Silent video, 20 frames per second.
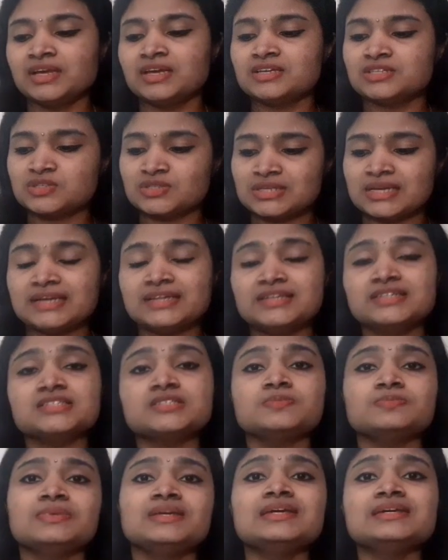So
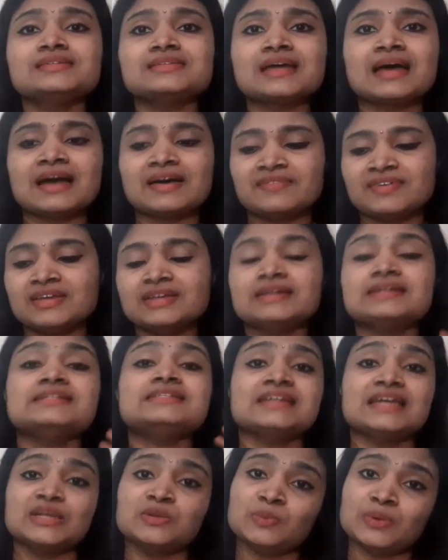scientist B is having
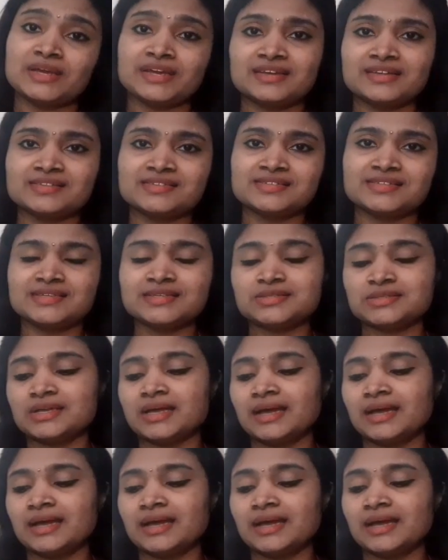10 vacancies